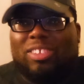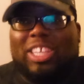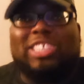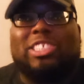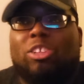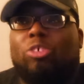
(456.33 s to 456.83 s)

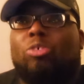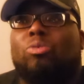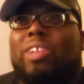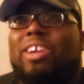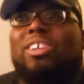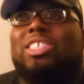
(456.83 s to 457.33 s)
this
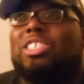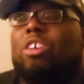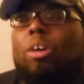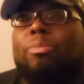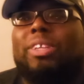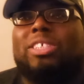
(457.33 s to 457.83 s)
dude literally just
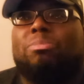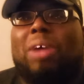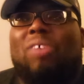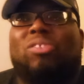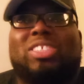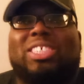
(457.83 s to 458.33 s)
opened his
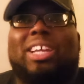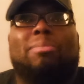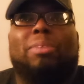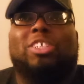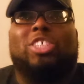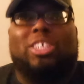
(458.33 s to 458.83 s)
mouth and said
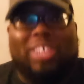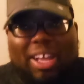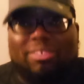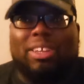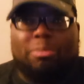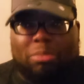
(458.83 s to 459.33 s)
a bunch of
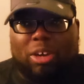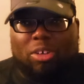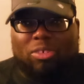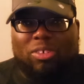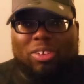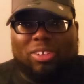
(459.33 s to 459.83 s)
nothing,
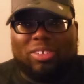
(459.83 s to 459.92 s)
bro.